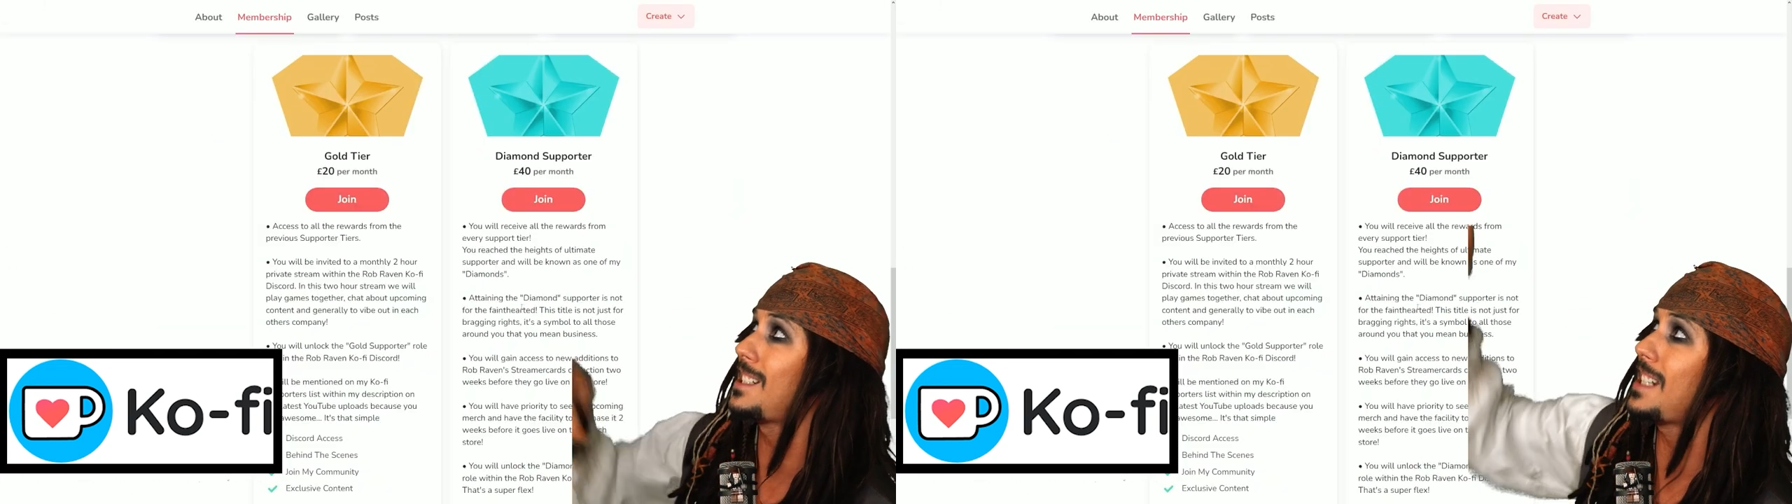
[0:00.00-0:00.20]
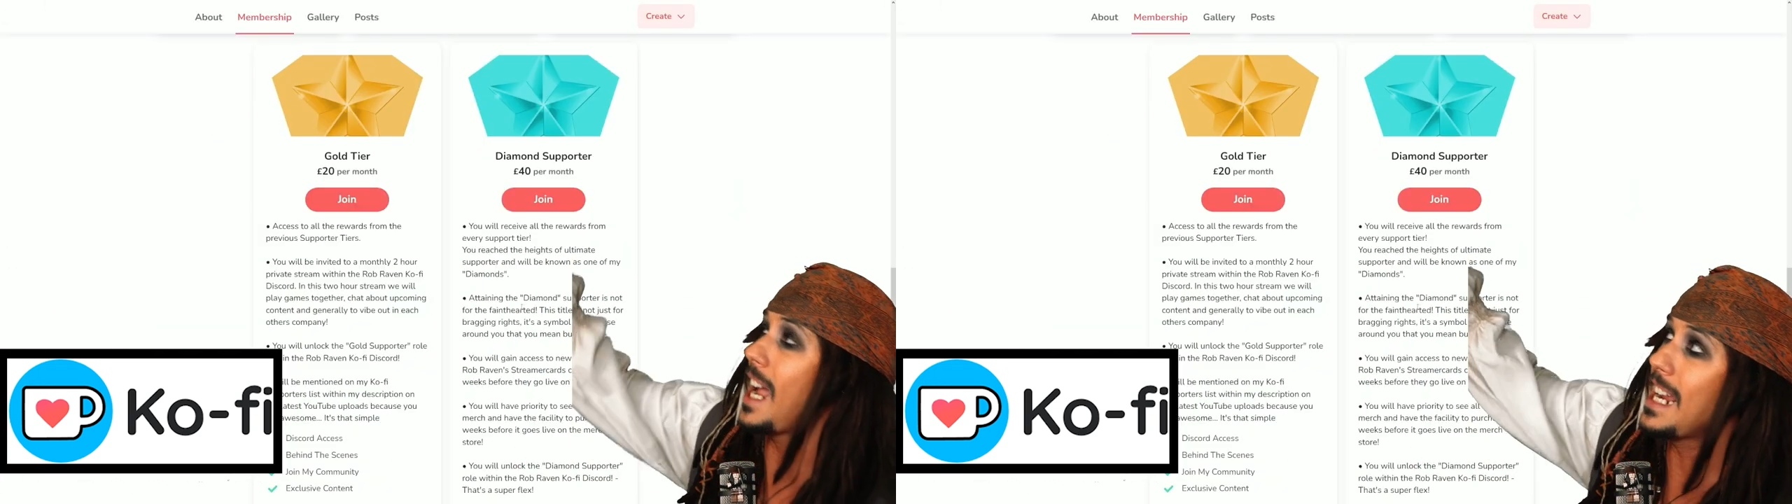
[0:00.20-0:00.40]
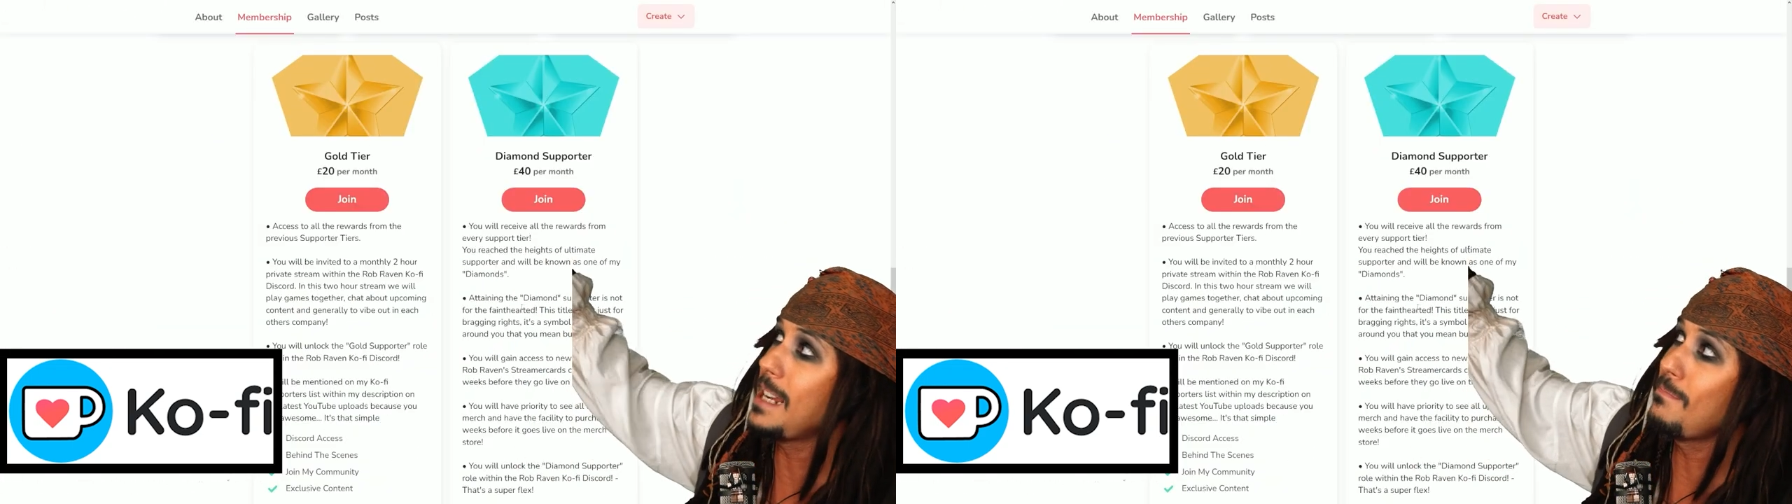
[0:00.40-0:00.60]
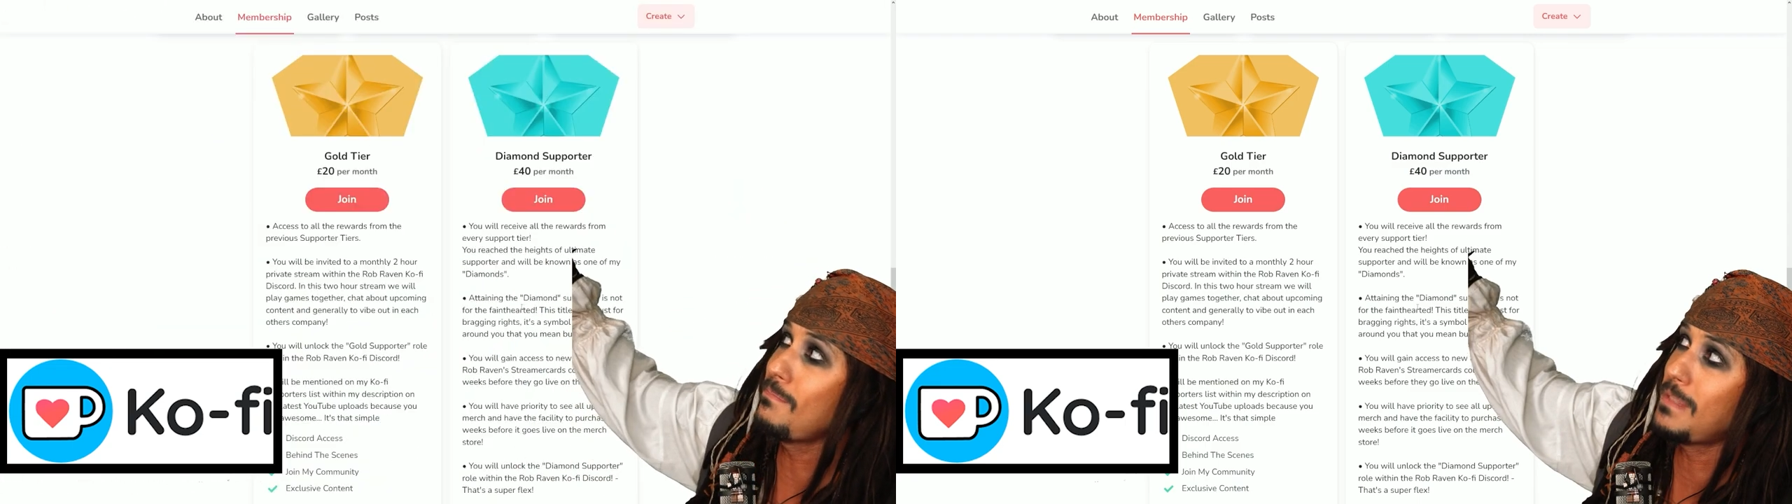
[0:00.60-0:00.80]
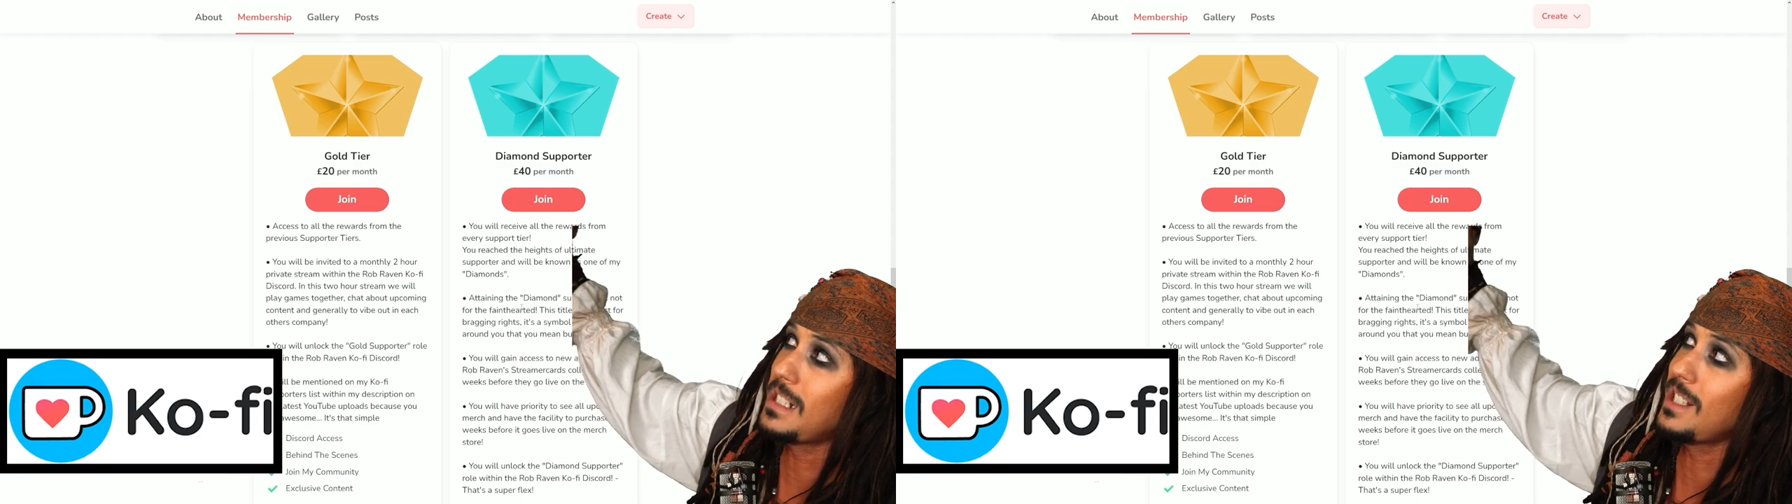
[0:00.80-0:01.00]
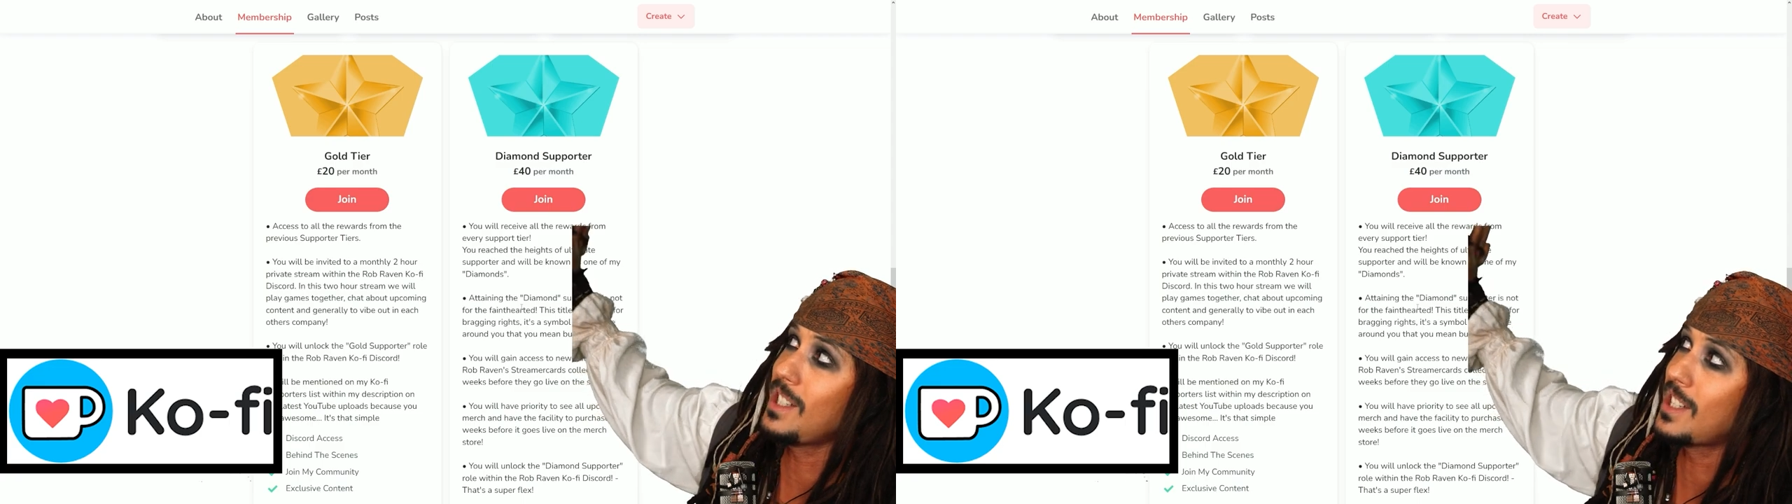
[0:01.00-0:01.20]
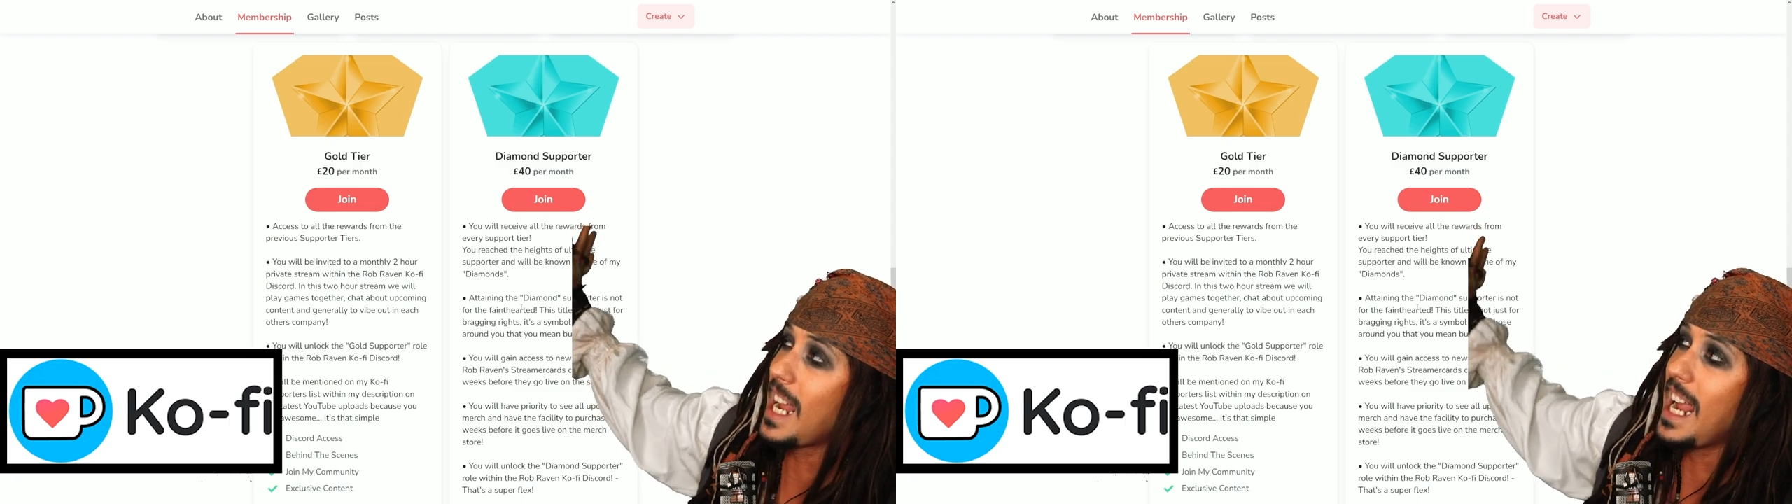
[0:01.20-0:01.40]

diamonds